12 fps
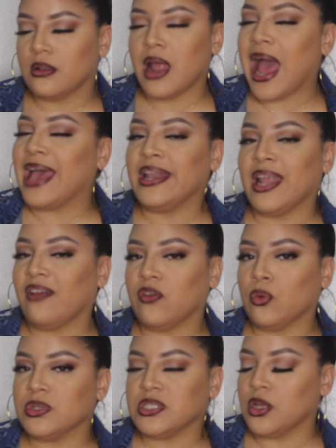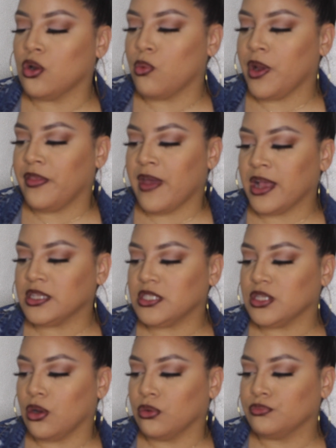I never was gonna wear that,
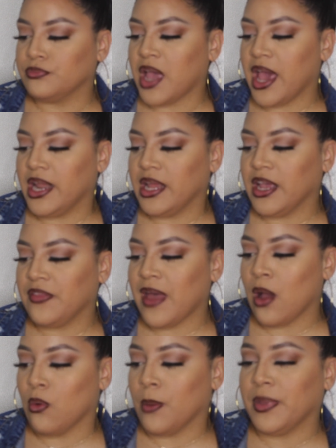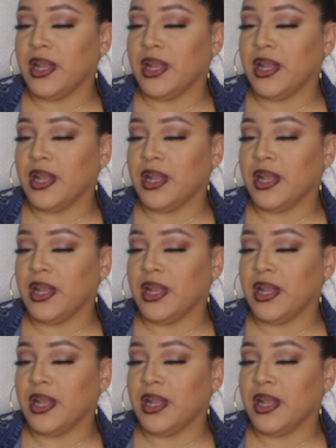so I didn't get that one.